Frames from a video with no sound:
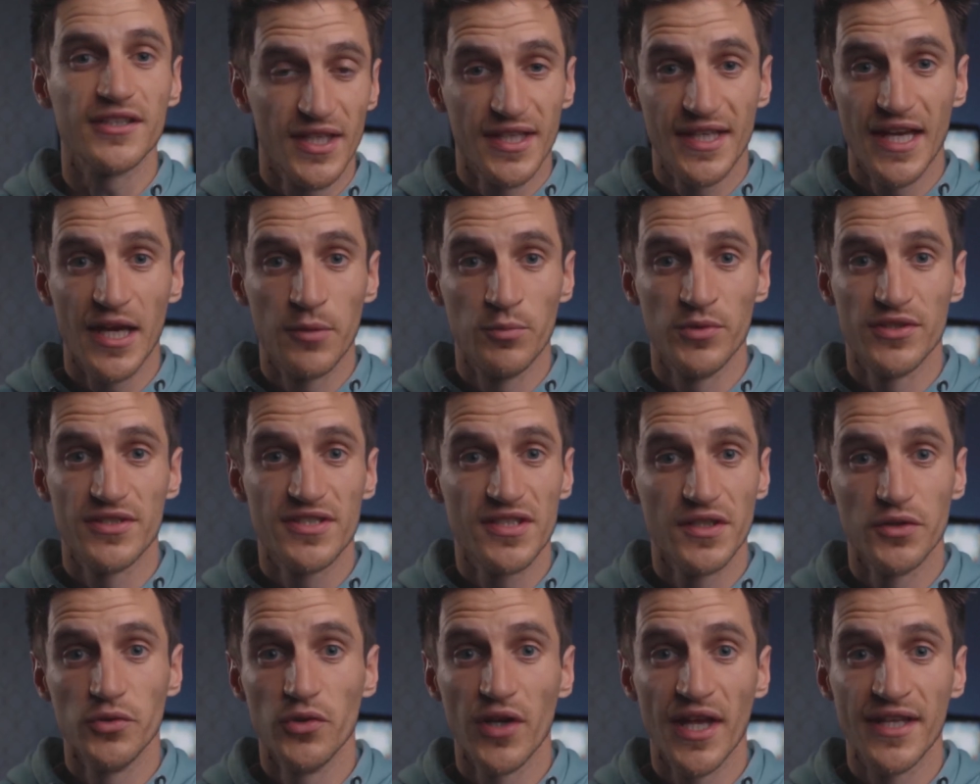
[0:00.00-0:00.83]
It came with
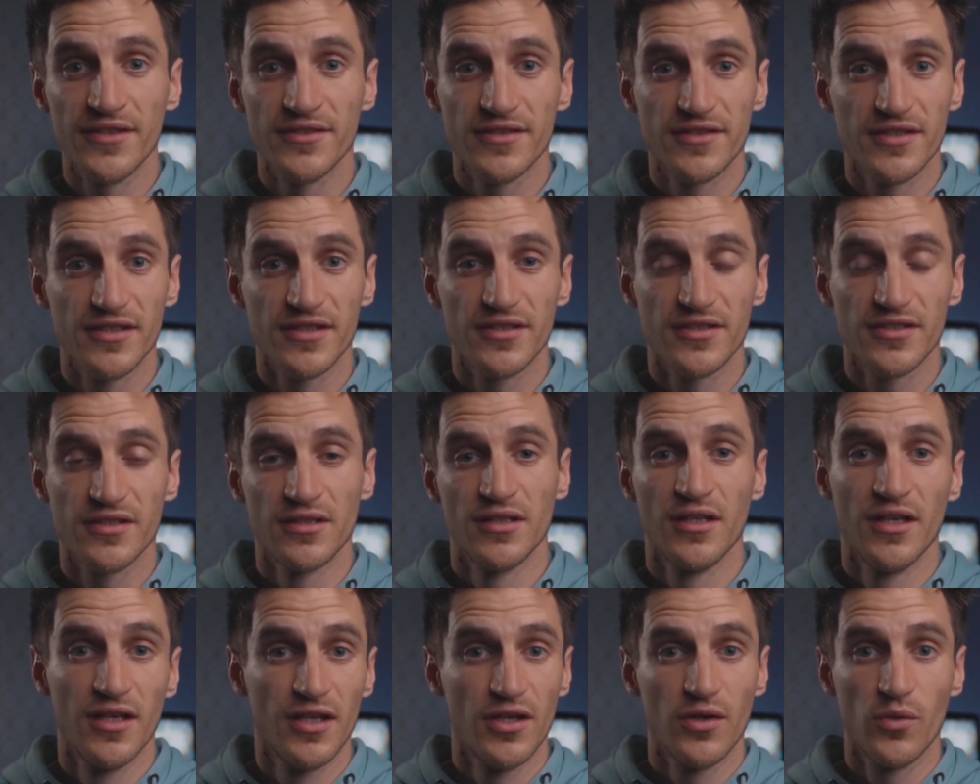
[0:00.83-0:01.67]
2 lenses,
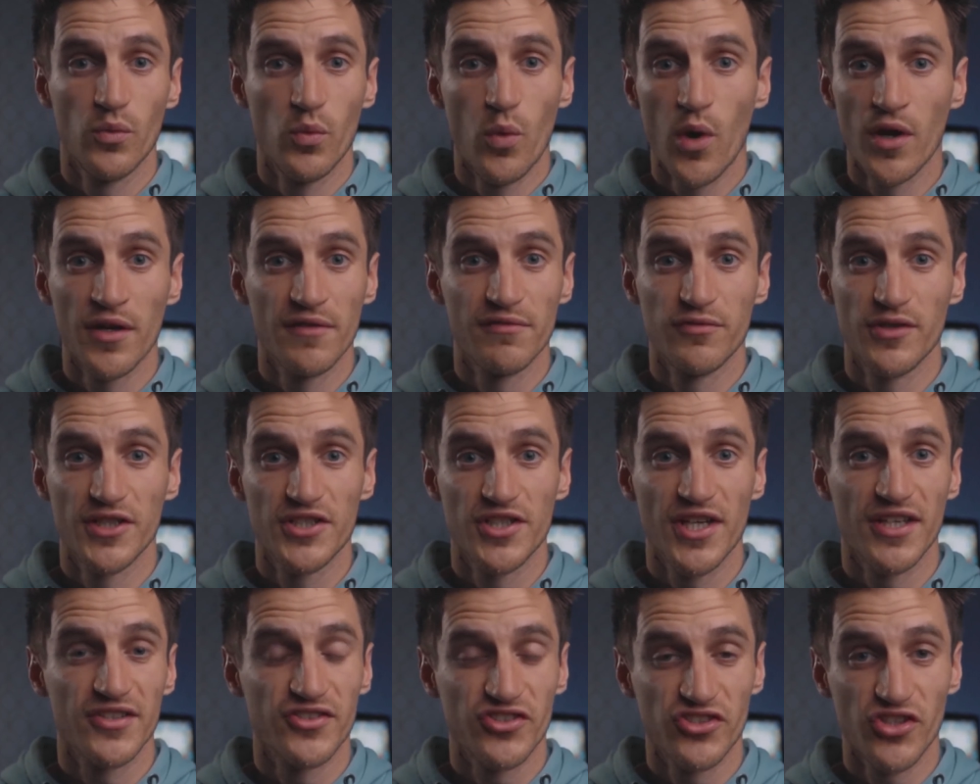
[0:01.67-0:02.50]
one of
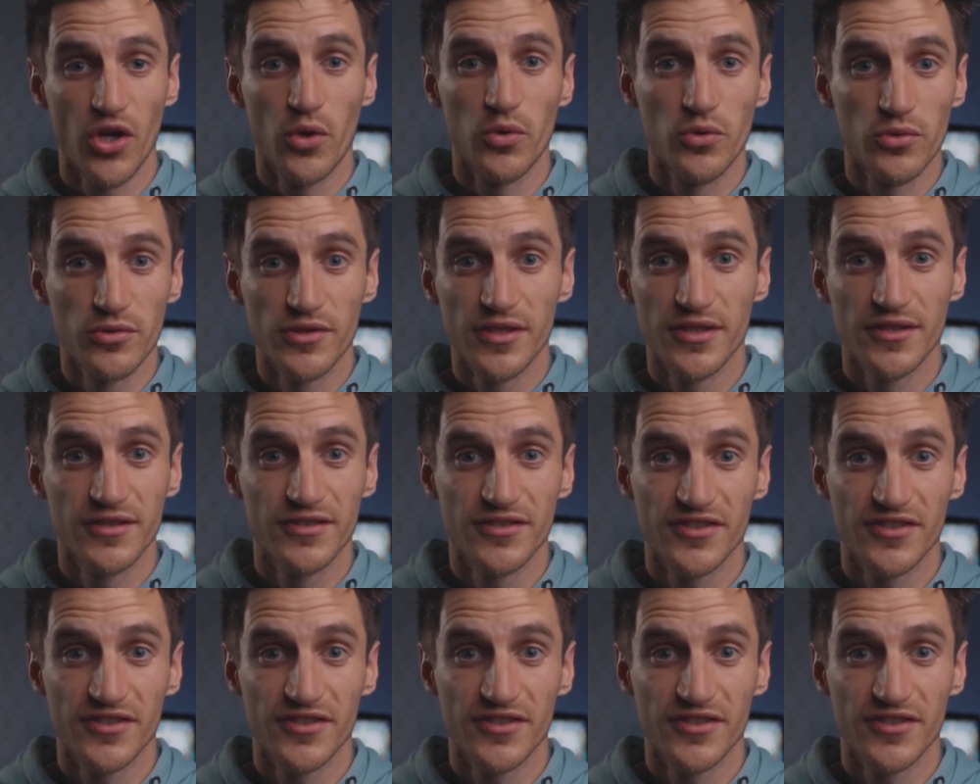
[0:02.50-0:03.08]
which I sold,